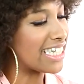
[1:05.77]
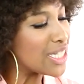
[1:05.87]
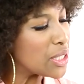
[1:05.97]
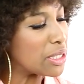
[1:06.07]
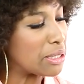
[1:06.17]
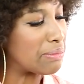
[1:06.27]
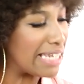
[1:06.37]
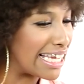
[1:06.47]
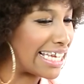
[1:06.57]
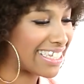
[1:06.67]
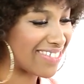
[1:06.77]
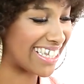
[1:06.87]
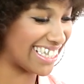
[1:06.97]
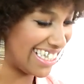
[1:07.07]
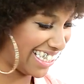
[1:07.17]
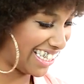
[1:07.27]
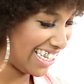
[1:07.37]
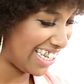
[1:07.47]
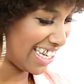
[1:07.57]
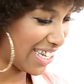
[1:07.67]
It's a little too big, but
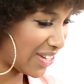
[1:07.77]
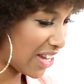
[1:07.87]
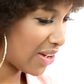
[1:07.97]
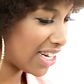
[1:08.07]
you know,